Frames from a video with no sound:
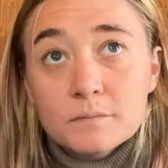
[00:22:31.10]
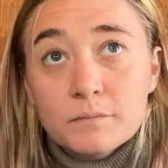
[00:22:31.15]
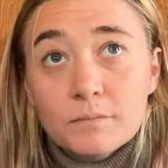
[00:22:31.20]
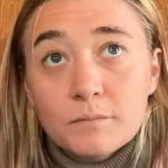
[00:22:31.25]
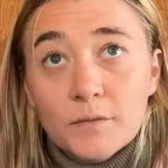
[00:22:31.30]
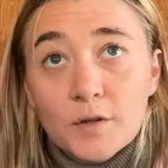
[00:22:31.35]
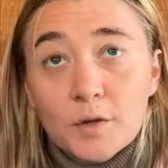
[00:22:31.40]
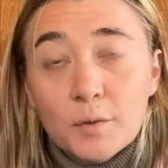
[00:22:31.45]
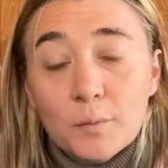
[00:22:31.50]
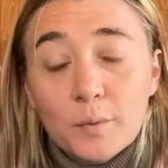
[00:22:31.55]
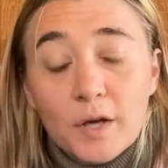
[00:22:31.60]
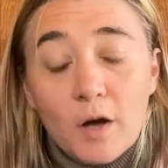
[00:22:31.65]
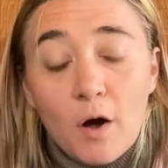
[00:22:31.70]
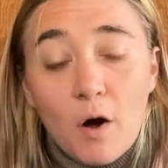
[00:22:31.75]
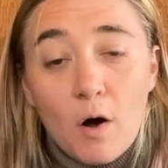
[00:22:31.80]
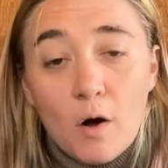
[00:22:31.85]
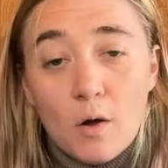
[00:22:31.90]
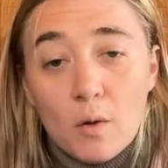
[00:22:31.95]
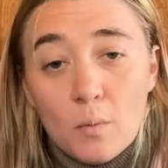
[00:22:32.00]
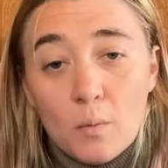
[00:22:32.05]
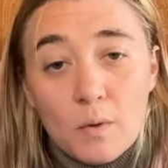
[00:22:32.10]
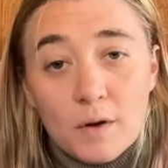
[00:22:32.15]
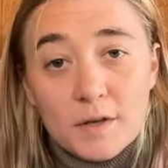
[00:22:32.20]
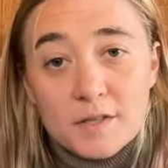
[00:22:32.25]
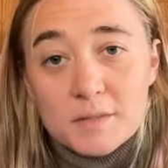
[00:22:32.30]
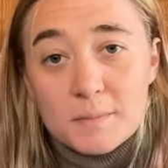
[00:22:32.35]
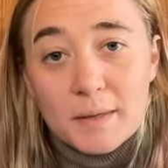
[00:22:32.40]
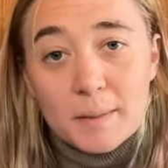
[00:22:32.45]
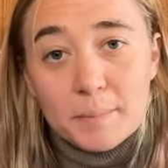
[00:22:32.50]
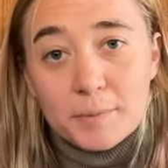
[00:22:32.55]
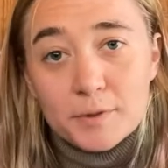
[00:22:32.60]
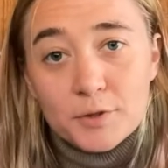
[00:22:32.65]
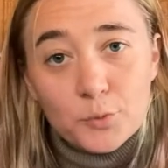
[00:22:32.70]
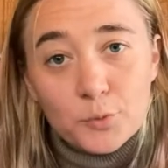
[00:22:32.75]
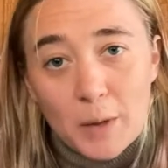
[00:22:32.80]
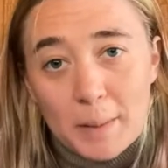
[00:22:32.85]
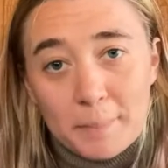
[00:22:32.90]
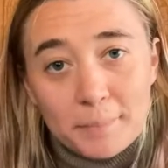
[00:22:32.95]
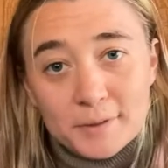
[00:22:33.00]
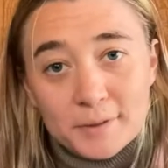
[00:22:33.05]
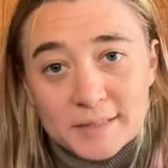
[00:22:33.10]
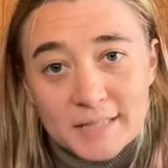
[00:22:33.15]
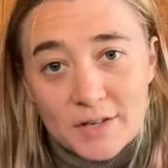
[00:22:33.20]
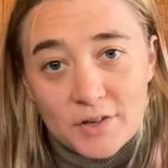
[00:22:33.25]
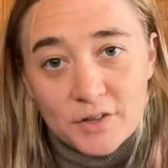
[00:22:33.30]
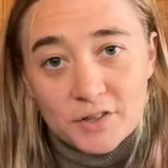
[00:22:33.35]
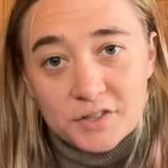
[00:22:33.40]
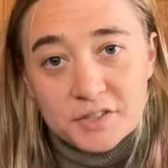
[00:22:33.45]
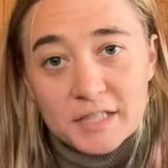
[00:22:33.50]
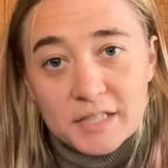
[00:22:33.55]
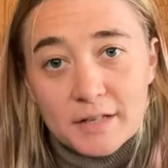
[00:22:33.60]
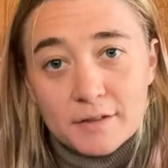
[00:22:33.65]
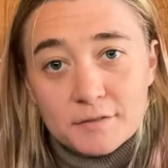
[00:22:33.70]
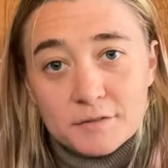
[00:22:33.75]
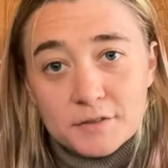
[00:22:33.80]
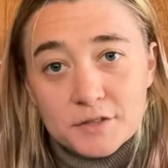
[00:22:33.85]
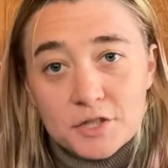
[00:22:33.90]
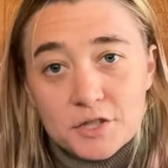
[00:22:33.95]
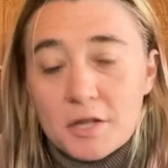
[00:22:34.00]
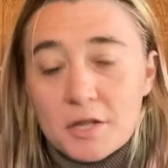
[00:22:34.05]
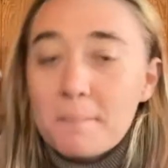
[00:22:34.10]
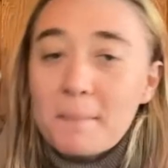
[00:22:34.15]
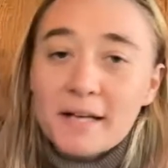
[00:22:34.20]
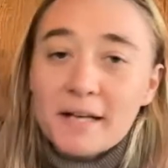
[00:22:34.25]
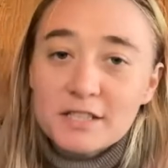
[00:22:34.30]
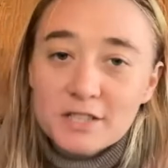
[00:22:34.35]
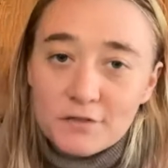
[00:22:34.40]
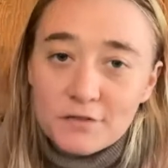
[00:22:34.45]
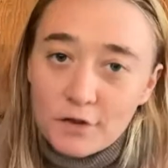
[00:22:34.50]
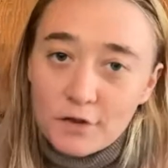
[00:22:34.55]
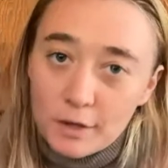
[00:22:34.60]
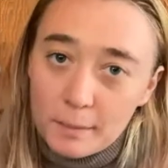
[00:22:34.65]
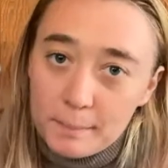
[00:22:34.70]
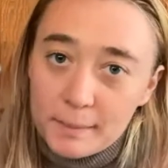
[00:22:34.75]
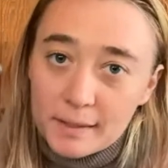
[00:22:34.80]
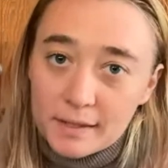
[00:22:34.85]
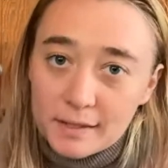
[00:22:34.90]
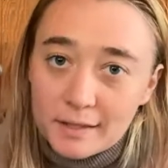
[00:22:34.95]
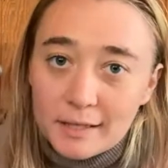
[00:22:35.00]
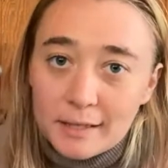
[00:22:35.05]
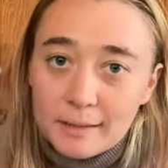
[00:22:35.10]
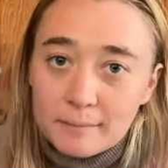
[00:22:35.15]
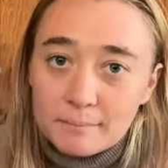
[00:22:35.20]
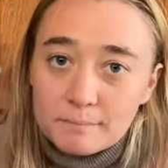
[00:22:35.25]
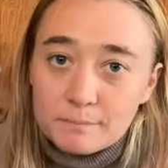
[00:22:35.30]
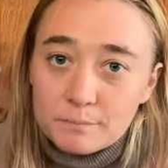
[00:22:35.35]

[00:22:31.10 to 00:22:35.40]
we all want to be able to represent ourselves to the best of our ability.